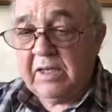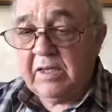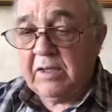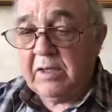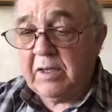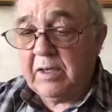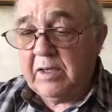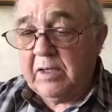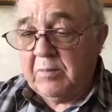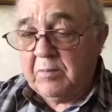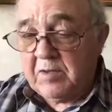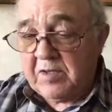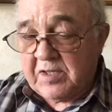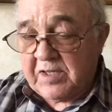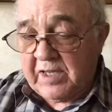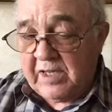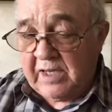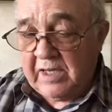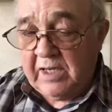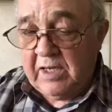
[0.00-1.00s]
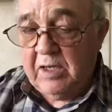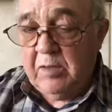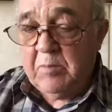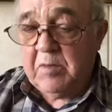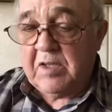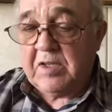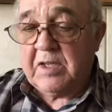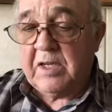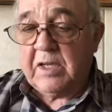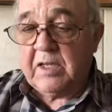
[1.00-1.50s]

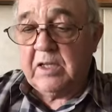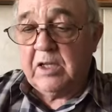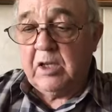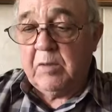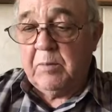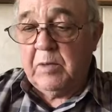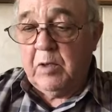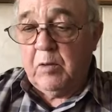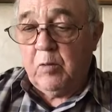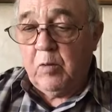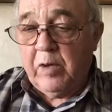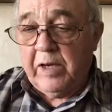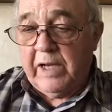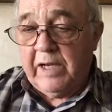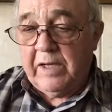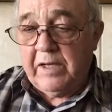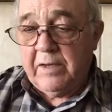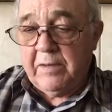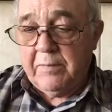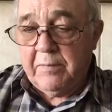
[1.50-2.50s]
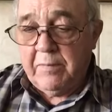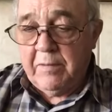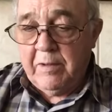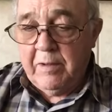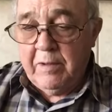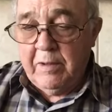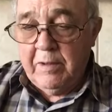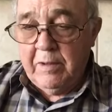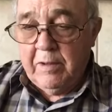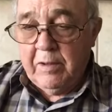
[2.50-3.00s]
hemistick a little bit wet
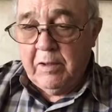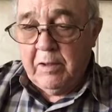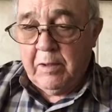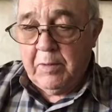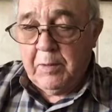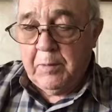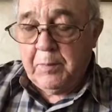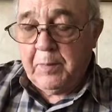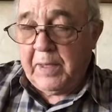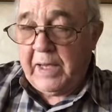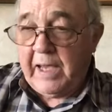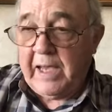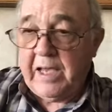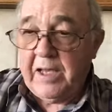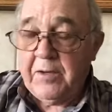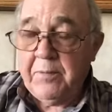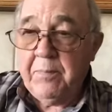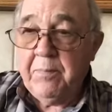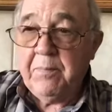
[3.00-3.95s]
on the pad.